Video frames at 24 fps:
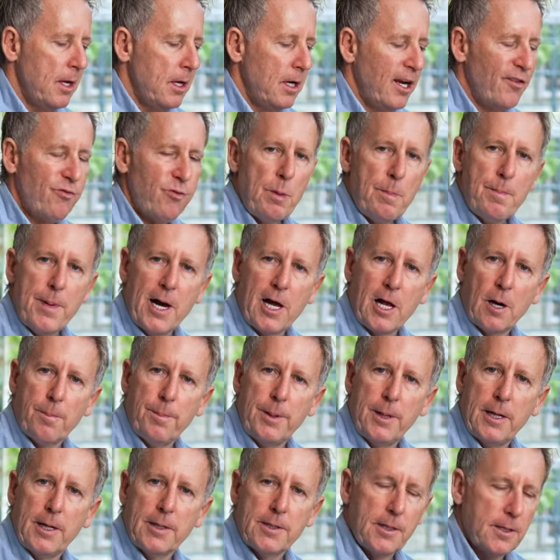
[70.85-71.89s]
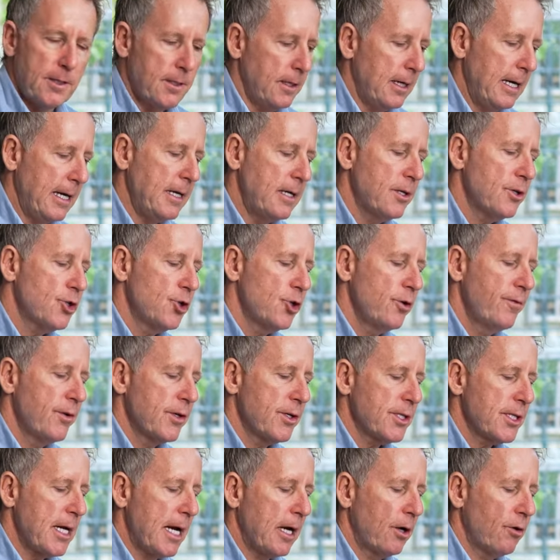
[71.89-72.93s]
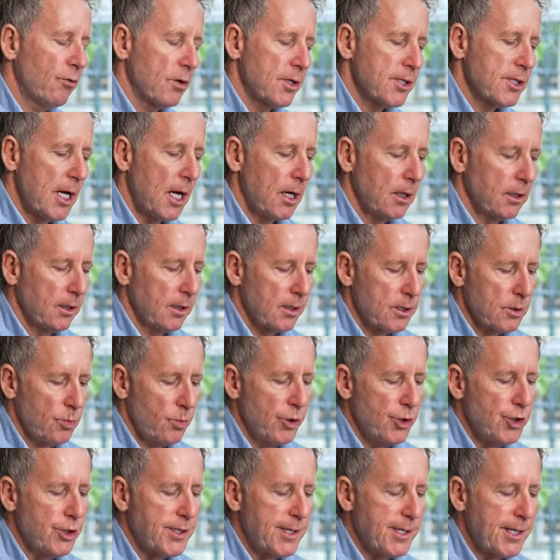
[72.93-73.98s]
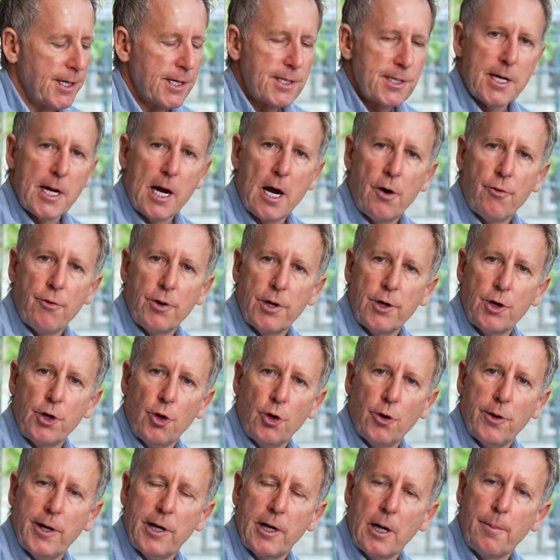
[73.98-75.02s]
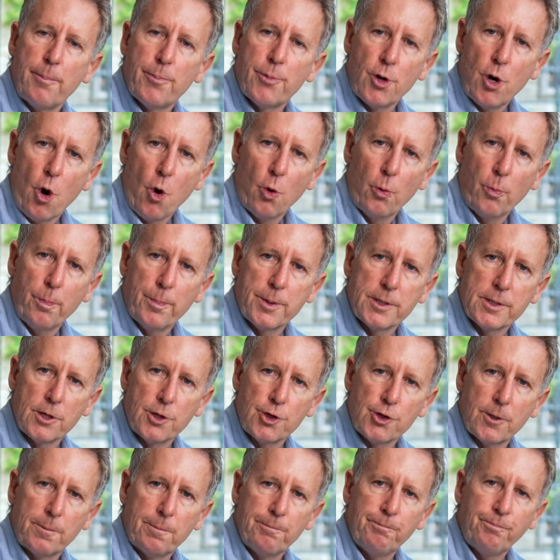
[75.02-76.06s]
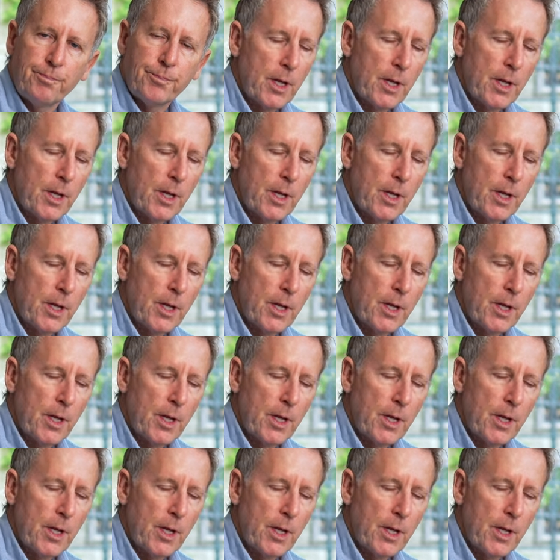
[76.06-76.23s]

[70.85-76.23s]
If we palpate it into the sacral sulcus, which is in this area in here, in a prone position,